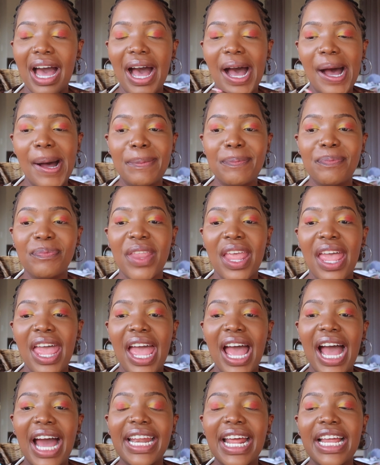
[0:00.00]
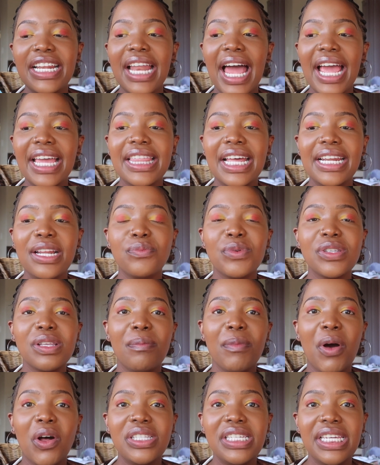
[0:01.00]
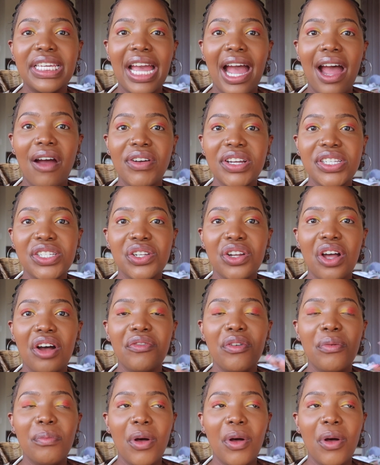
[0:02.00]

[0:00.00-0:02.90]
And I like that it was a multi-character novel,